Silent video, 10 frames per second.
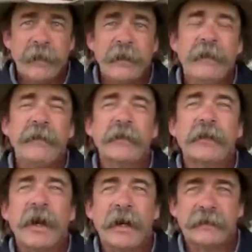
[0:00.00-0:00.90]
if you're
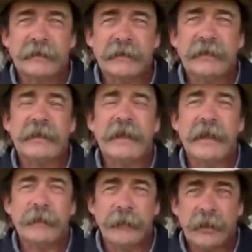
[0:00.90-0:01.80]
constantly
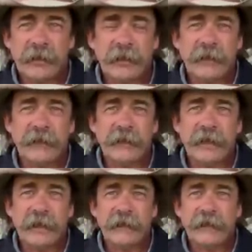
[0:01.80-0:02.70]
getting bucked off in
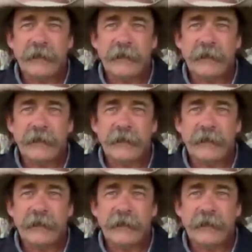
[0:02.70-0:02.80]
life,